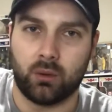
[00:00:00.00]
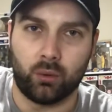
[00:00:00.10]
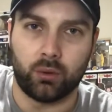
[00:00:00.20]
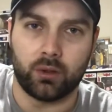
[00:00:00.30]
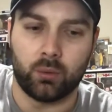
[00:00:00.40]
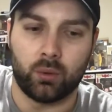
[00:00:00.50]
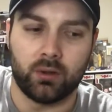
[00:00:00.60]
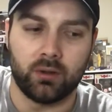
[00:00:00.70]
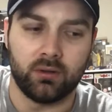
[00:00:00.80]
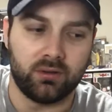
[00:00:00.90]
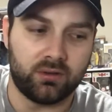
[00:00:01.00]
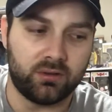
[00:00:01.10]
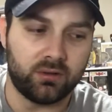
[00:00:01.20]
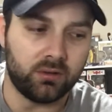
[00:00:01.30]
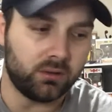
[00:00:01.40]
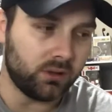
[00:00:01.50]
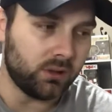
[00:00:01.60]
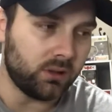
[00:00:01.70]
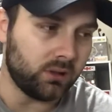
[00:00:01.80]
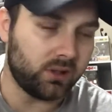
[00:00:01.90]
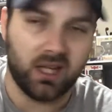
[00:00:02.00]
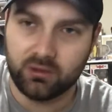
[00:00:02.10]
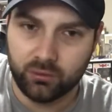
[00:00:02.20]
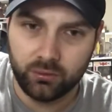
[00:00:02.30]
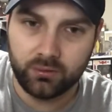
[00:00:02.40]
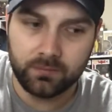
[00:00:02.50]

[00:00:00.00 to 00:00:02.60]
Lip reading: order was cancelled,